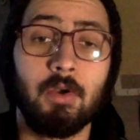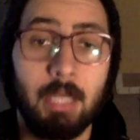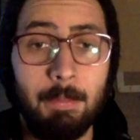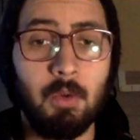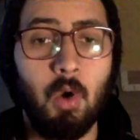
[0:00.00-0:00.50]

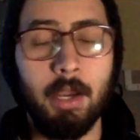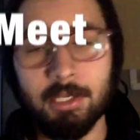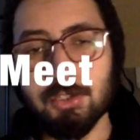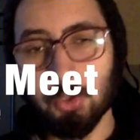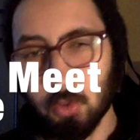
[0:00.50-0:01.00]
number one
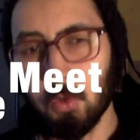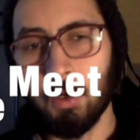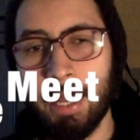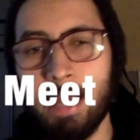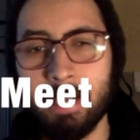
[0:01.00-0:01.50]
is Google
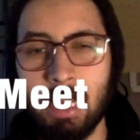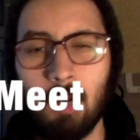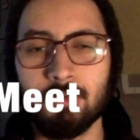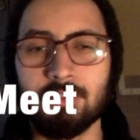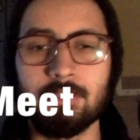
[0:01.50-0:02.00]

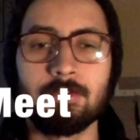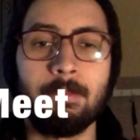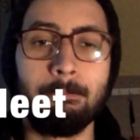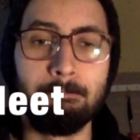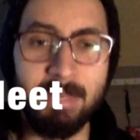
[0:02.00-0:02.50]
Hangouts
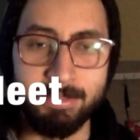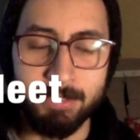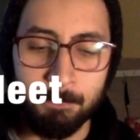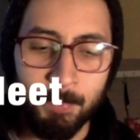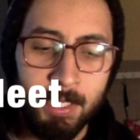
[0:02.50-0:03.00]
Meet.
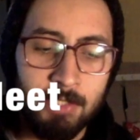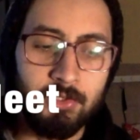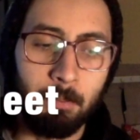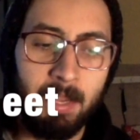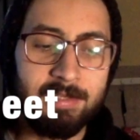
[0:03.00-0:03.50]

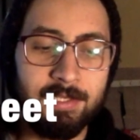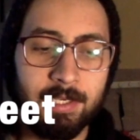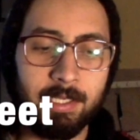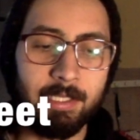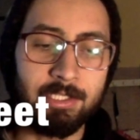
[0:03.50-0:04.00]
So
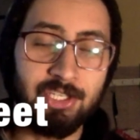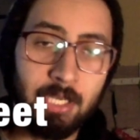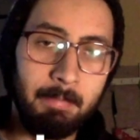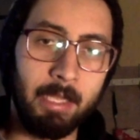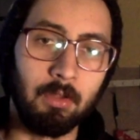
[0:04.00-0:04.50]
basically,
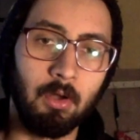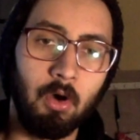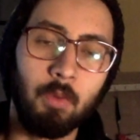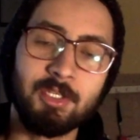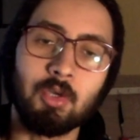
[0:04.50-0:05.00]
Gmail
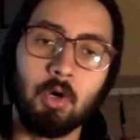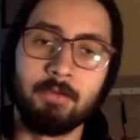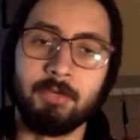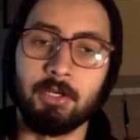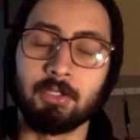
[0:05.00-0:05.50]
always
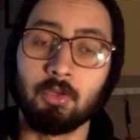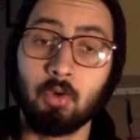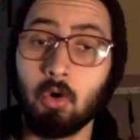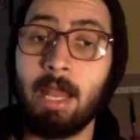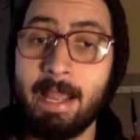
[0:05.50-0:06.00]
offered
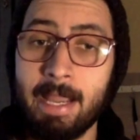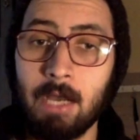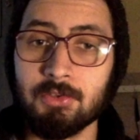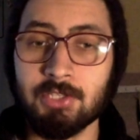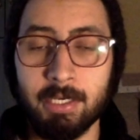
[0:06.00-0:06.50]
Google
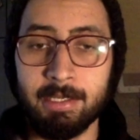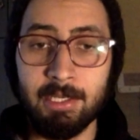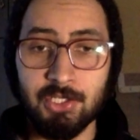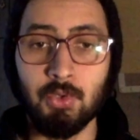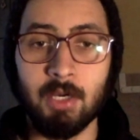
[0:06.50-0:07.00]
Hangouts that I
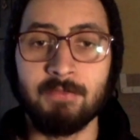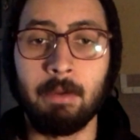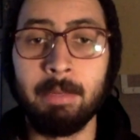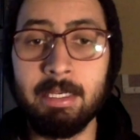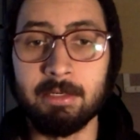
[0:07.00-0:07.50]
guess you are
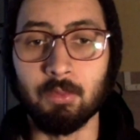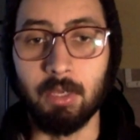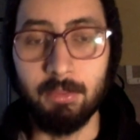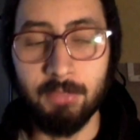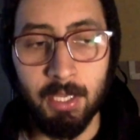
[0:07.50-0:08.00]
familiar
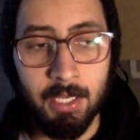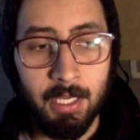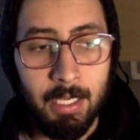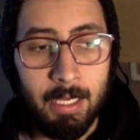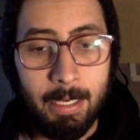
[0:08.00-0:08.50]
with.
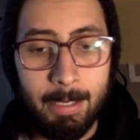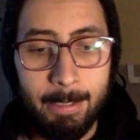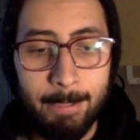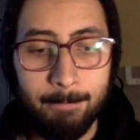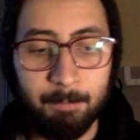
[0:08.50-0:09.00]

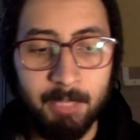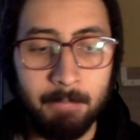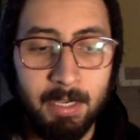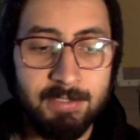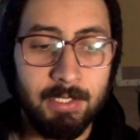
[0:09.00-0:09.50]

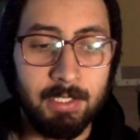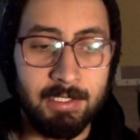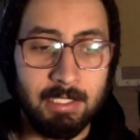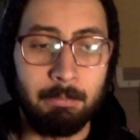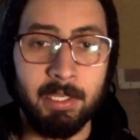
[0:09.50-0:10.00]
And basically,
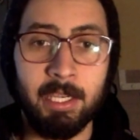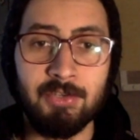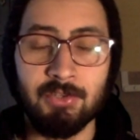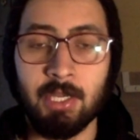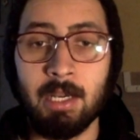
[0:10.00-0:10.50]
it's an
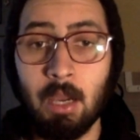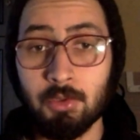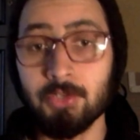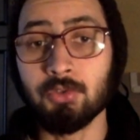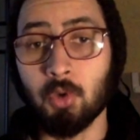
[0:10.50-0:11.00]
application that
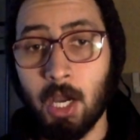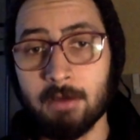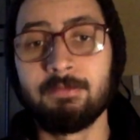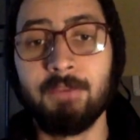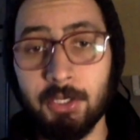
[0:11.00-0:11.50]
allows you to have
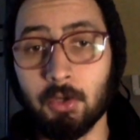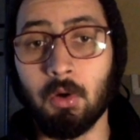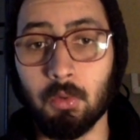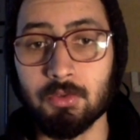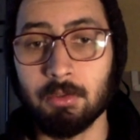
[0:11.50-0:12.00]
video
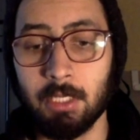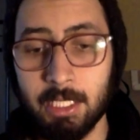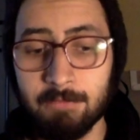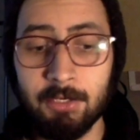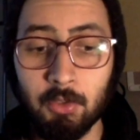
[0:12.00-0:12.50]
calls.
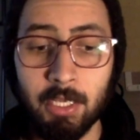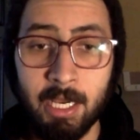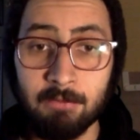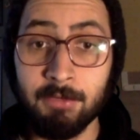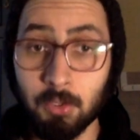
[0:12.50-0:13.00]
Even you can
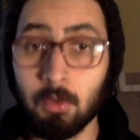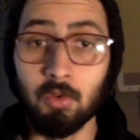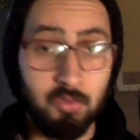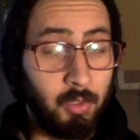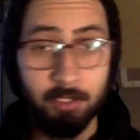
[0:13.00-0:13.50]
have video
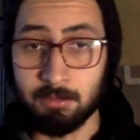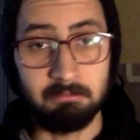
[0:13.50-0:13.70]
calls with